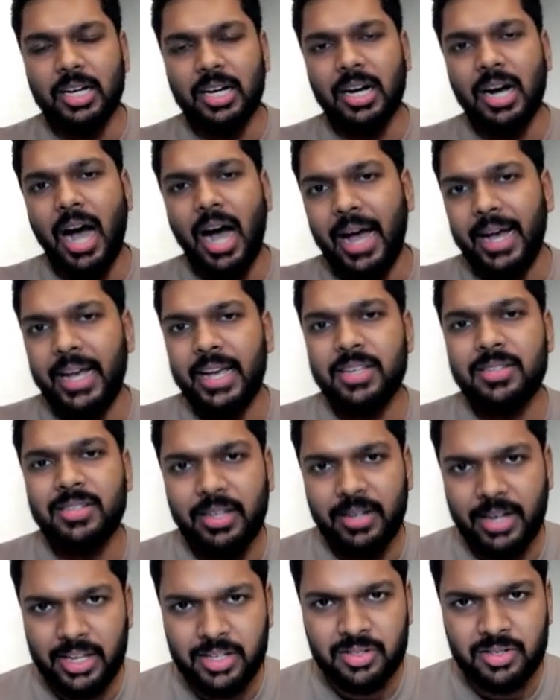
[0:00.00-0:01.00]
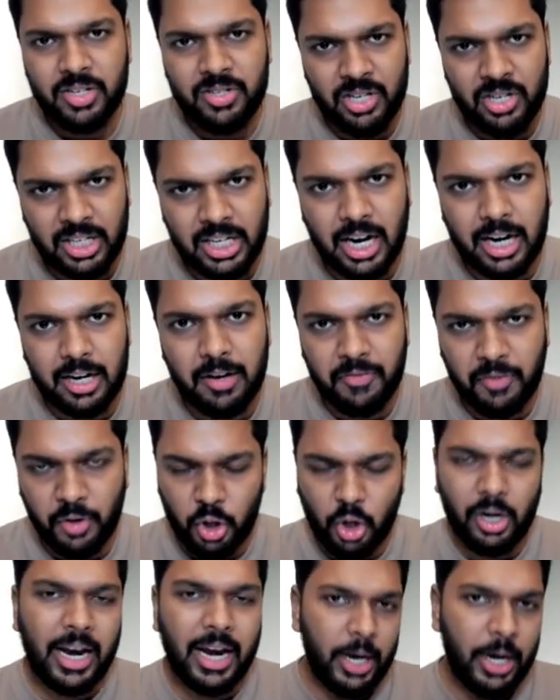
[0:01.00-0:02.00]
a ISD registration done for
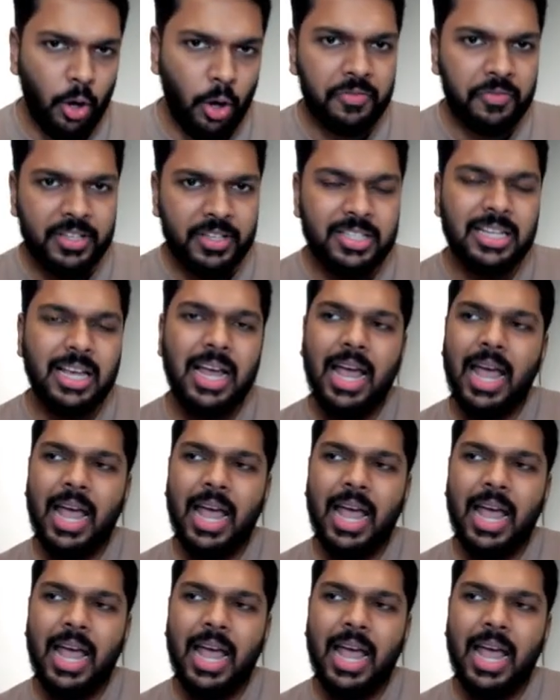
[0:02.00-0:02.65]
your head office